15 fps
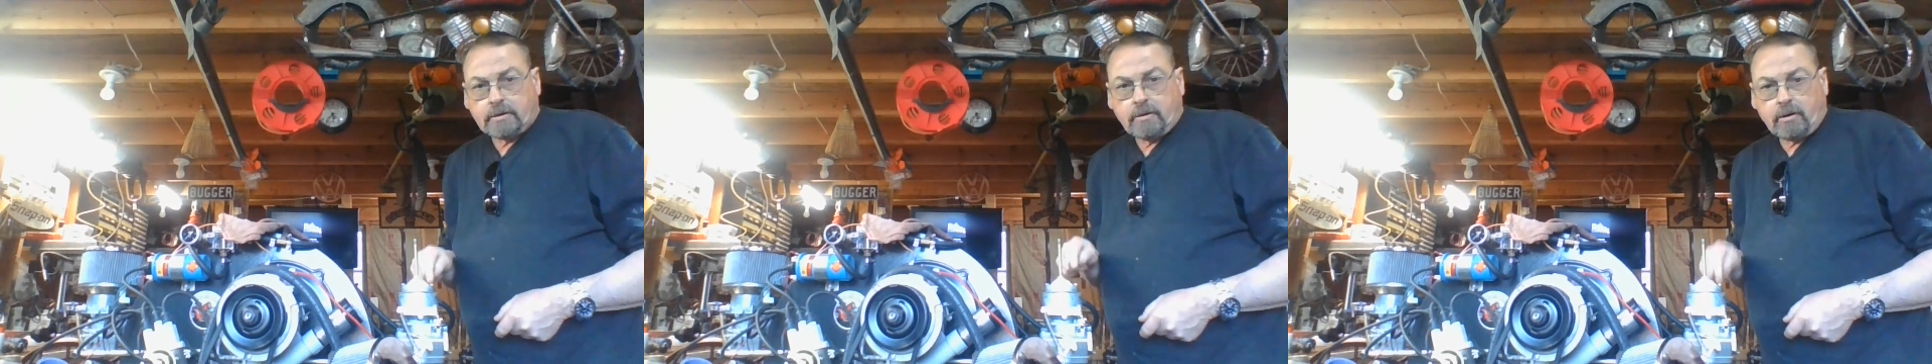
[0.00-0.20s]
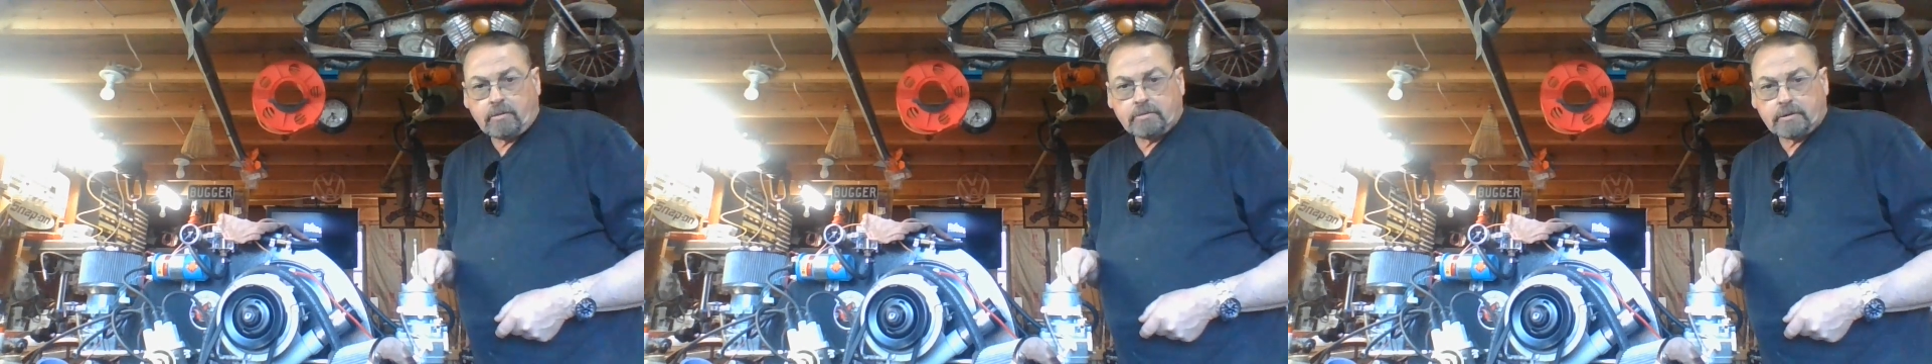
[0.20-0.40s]

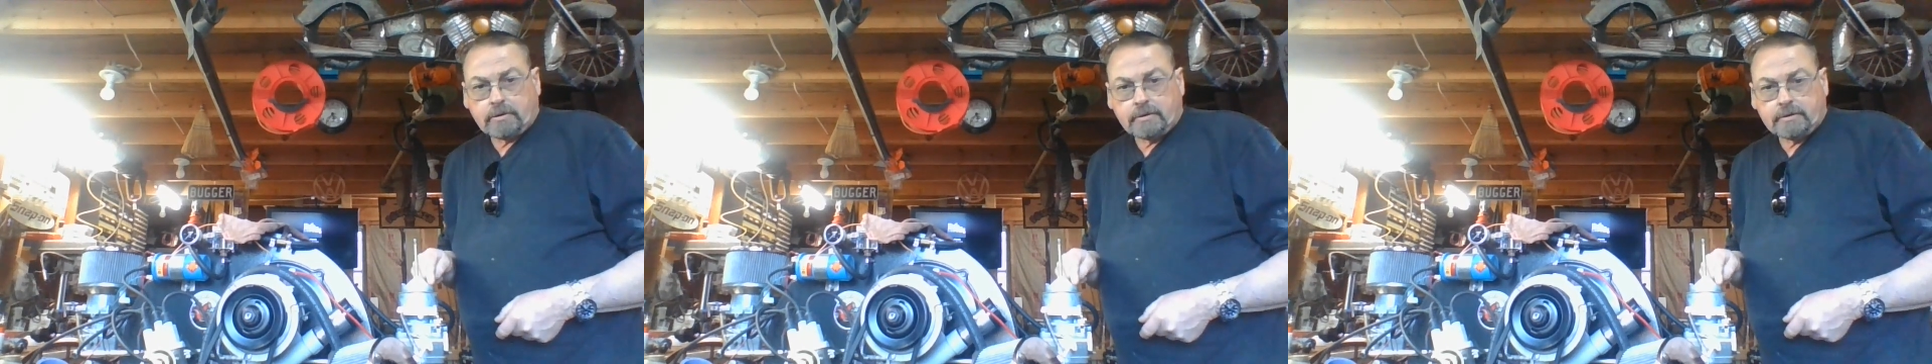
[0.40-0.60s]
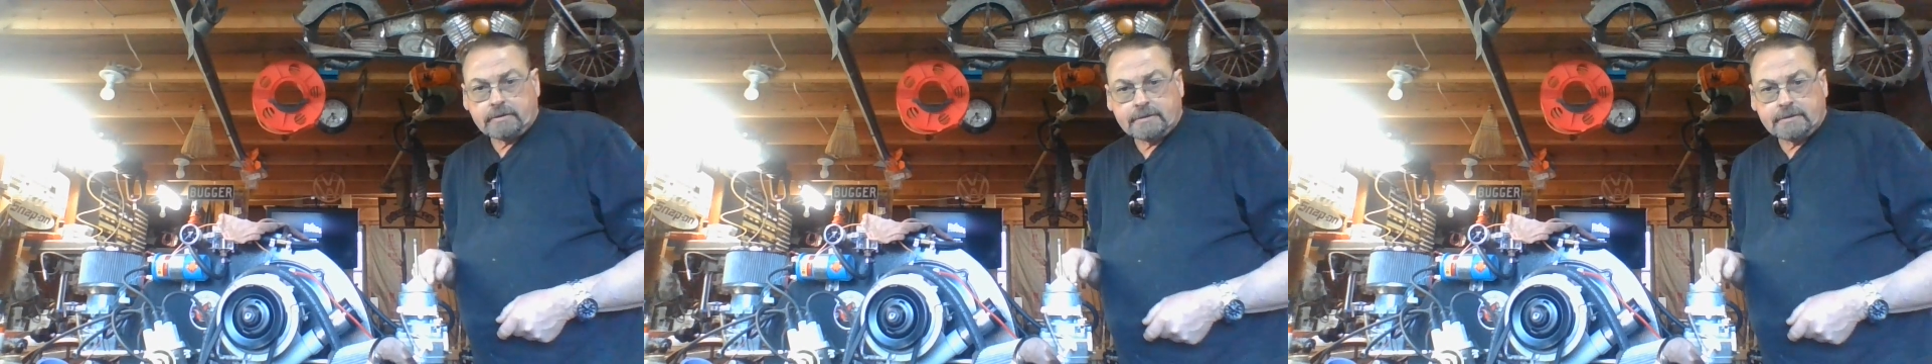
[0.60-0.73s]
carburetor.